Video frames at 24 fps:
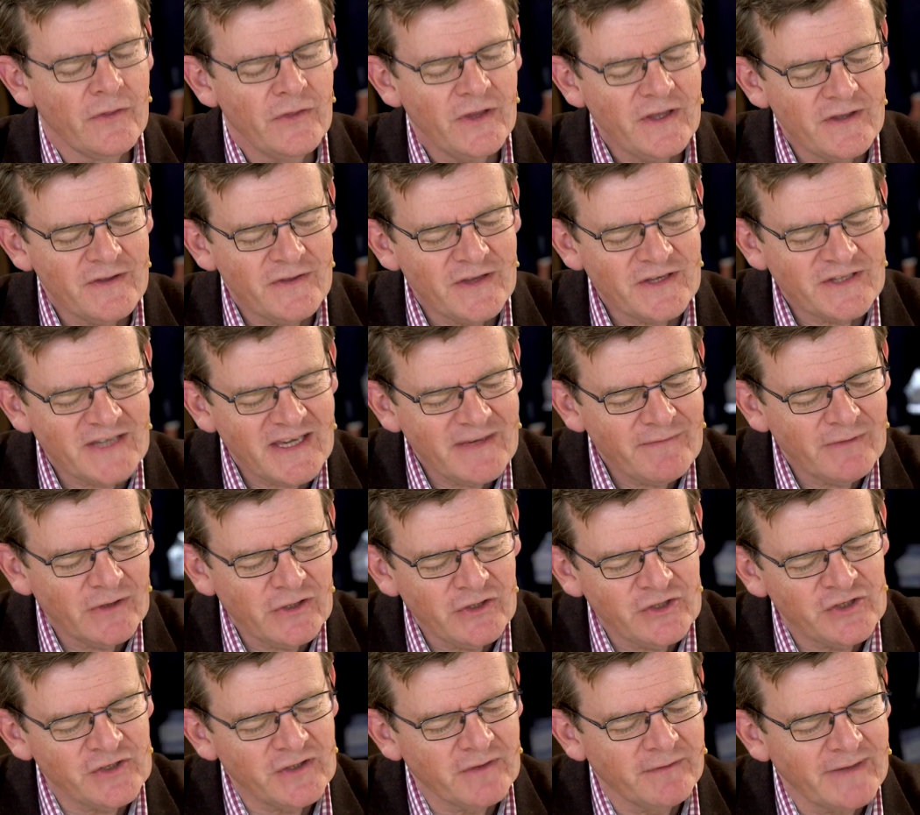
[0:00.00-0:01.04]
This
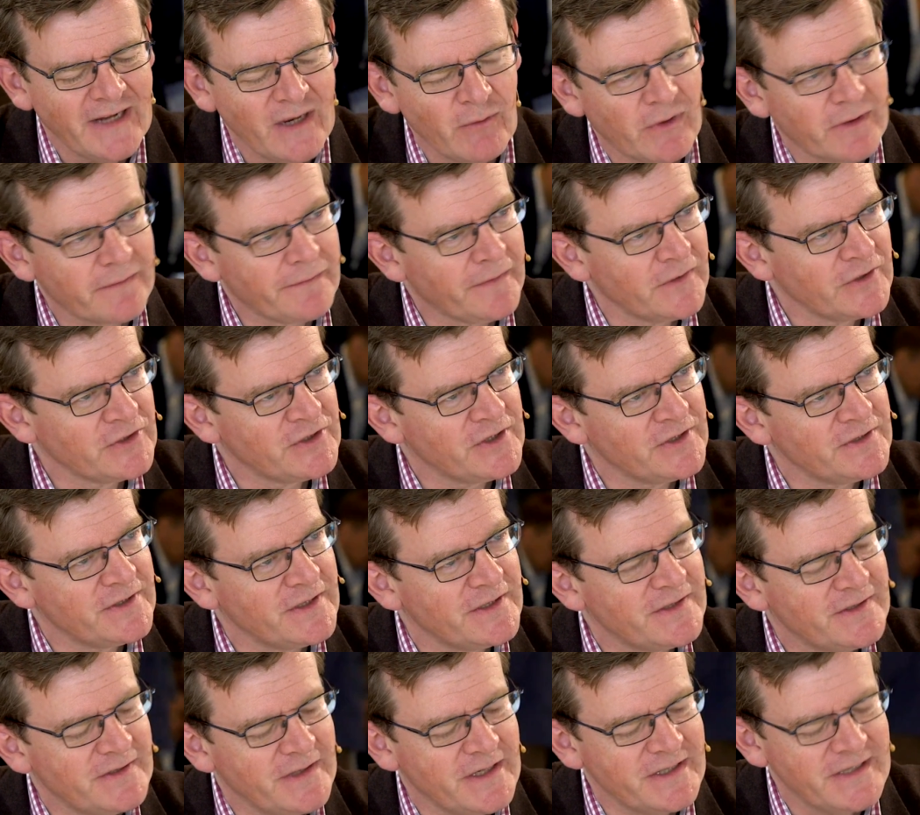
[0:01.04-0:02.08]
evolution of network functions
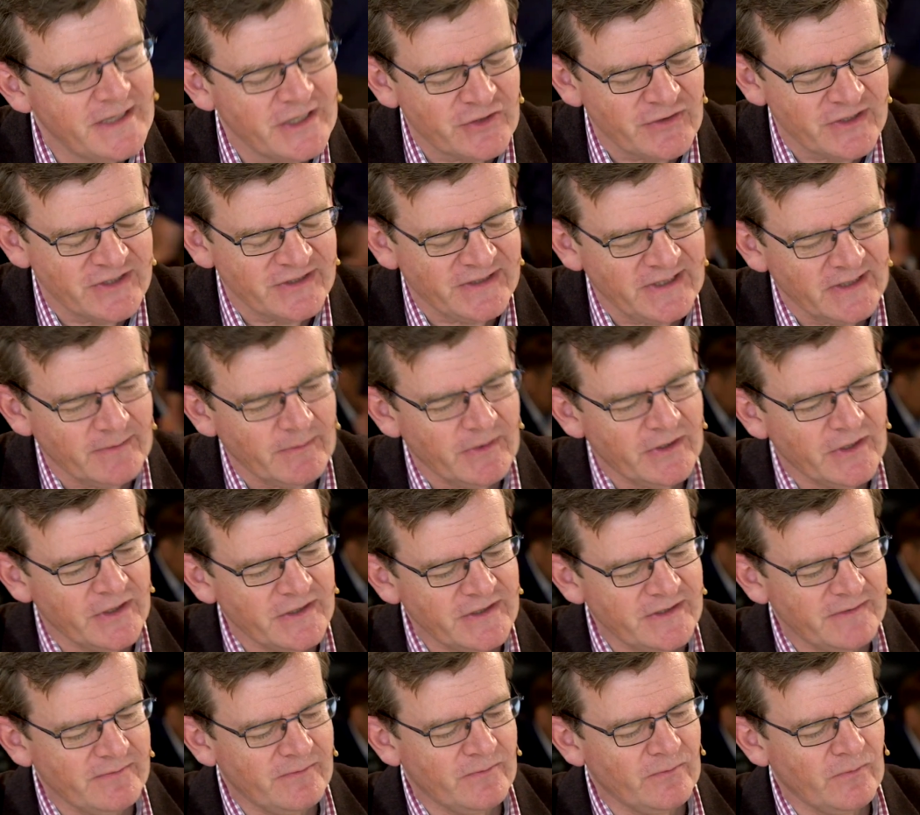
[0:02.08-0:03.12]
is, is interesting
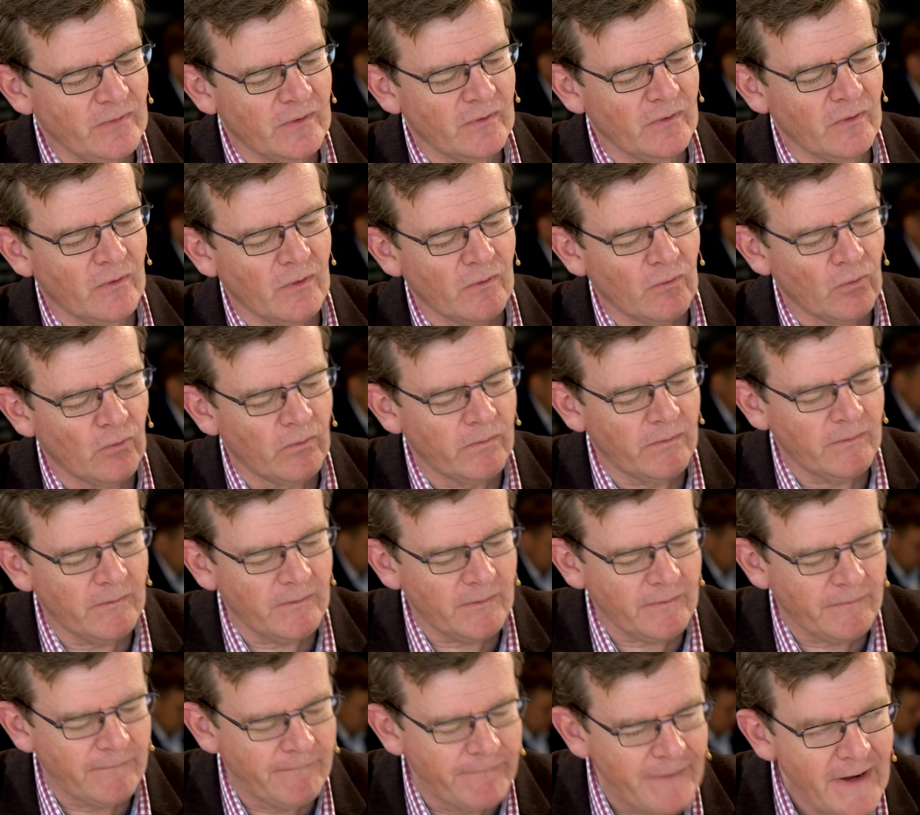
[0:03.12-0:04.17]
because
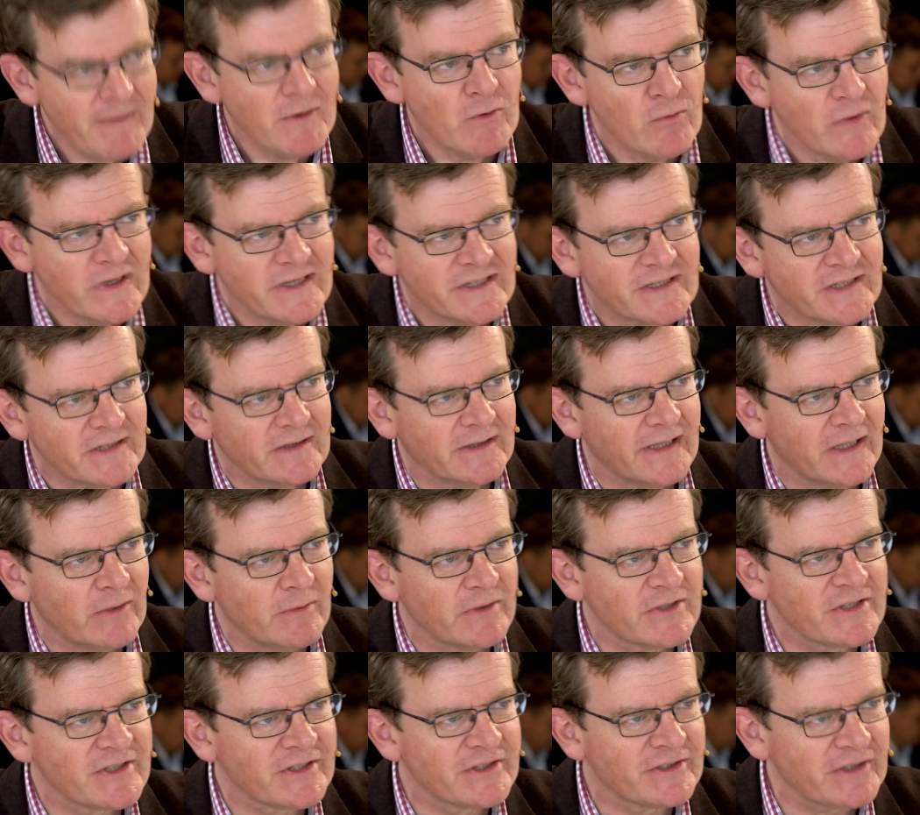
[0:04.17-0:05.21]
very recently
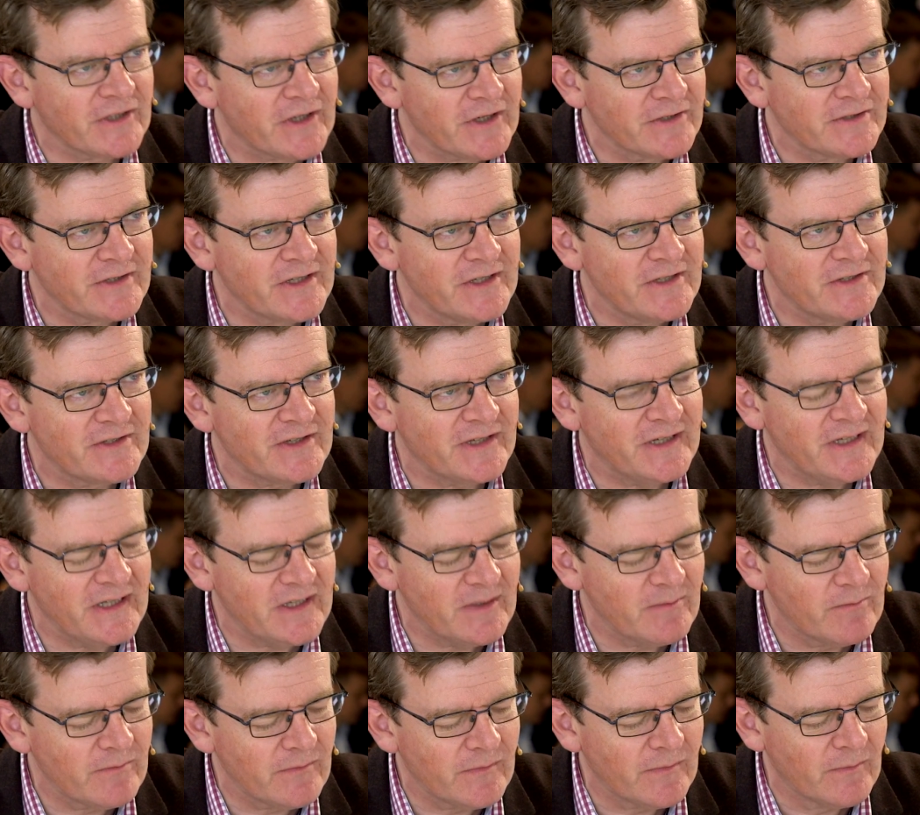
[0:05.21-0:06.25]
we're starting to
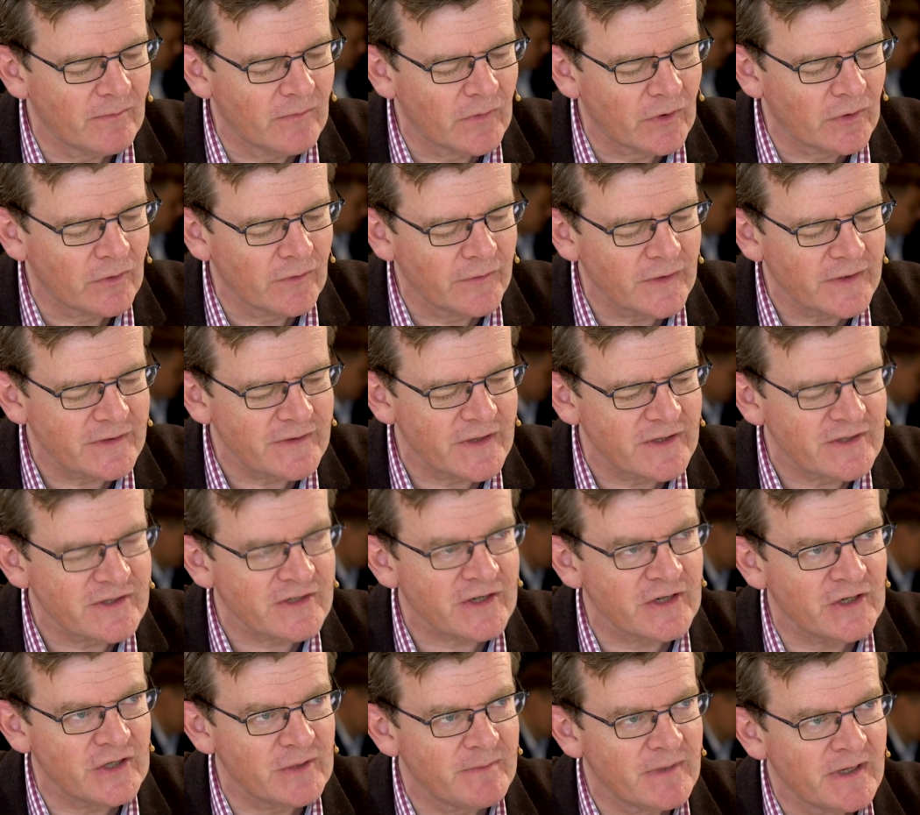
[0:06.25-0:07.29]
hear more the, the
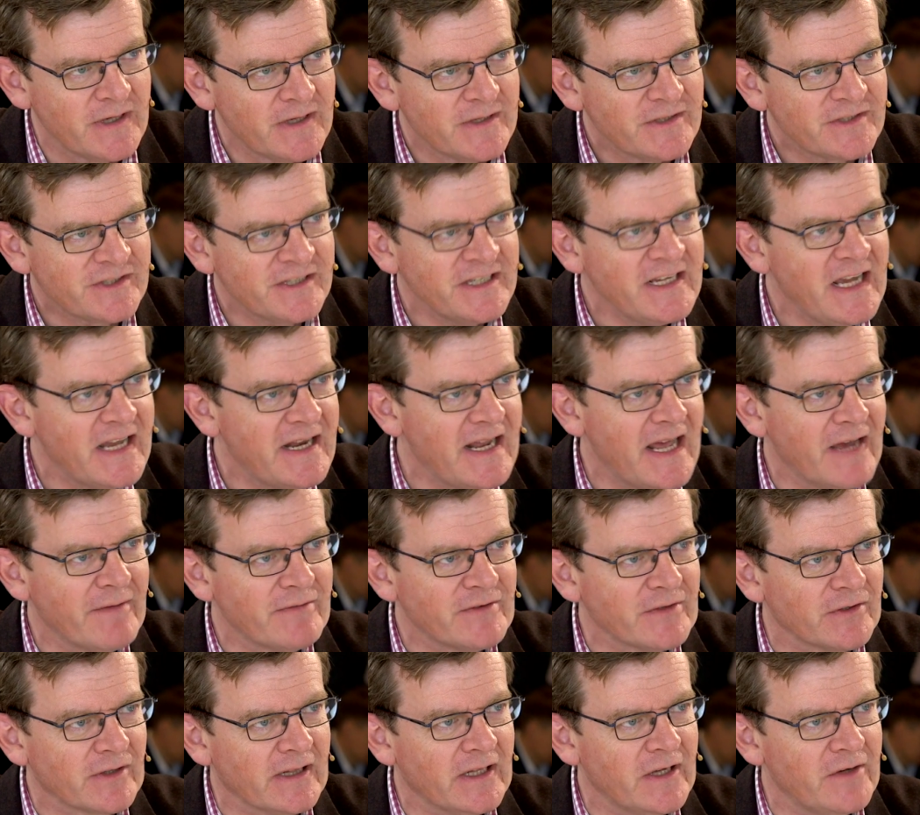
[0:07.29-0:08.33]
term
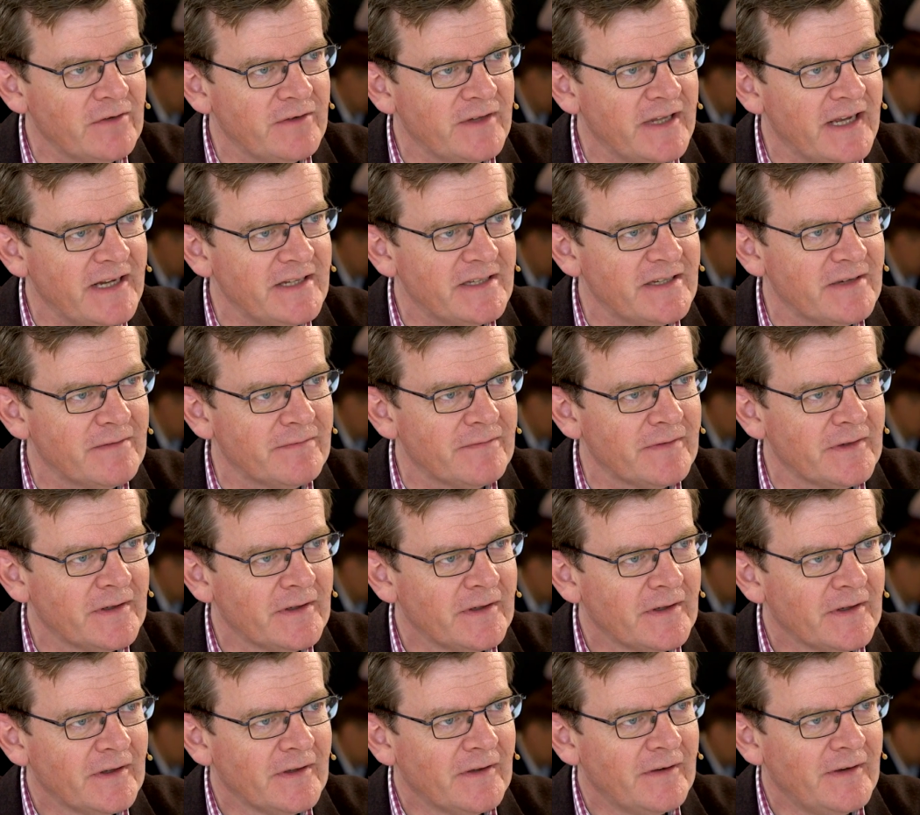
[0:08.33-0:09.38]
CNFs or cloud native
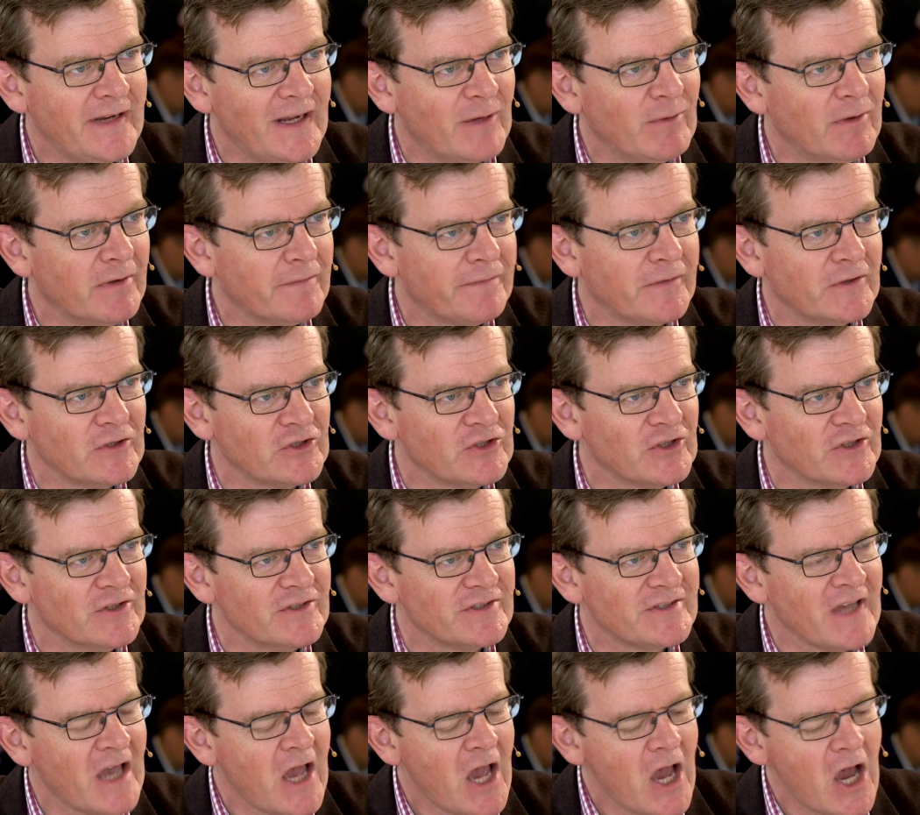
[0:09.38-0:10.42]
network
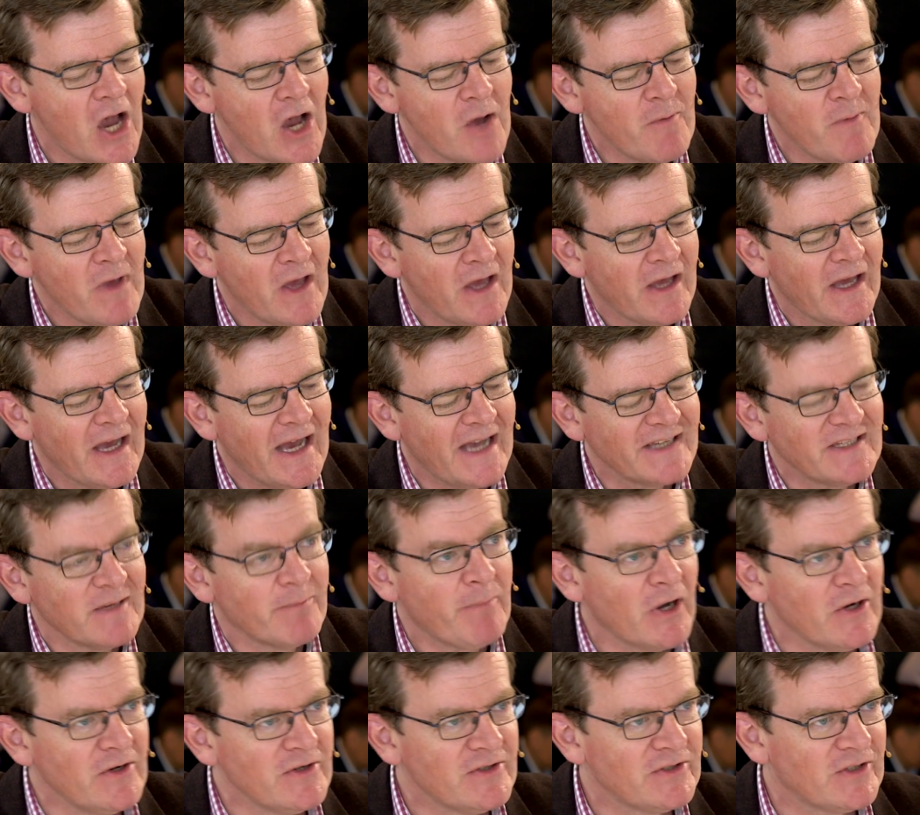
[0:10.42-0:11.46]
functions um, as
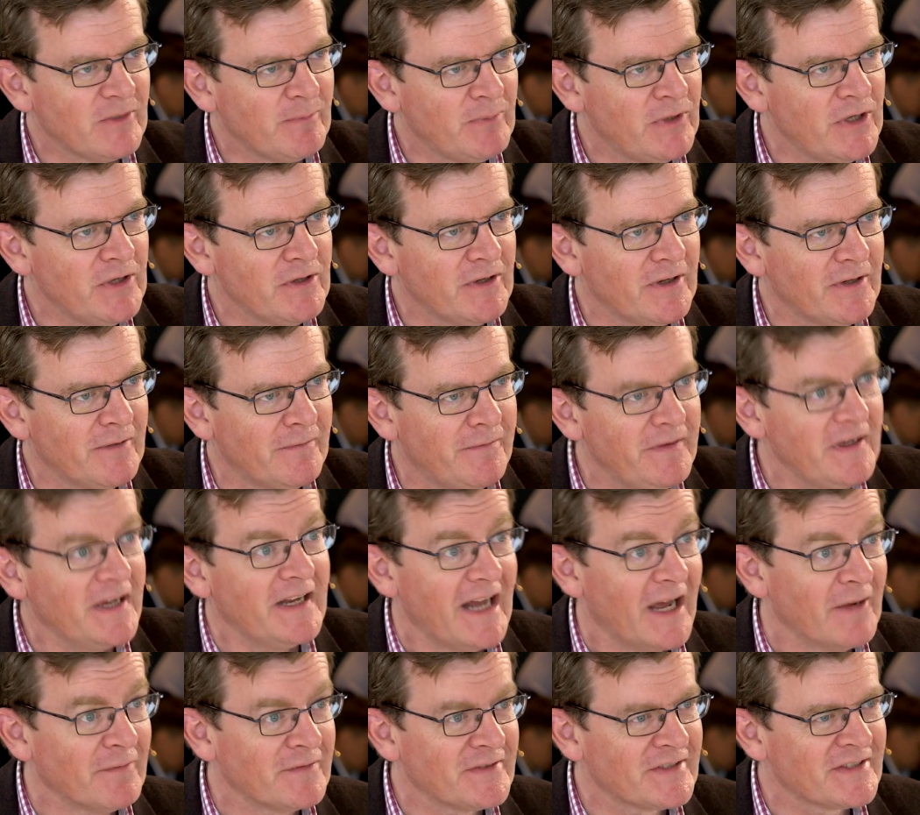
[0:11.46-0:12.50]
opposed to pure
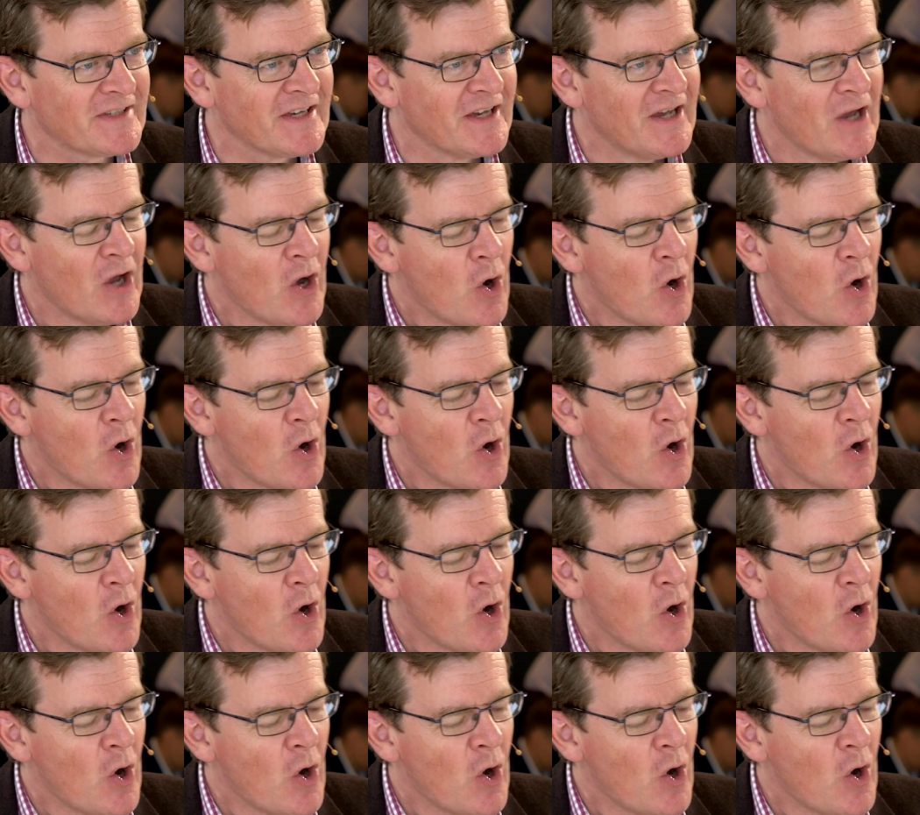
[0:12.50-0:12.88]
VNFs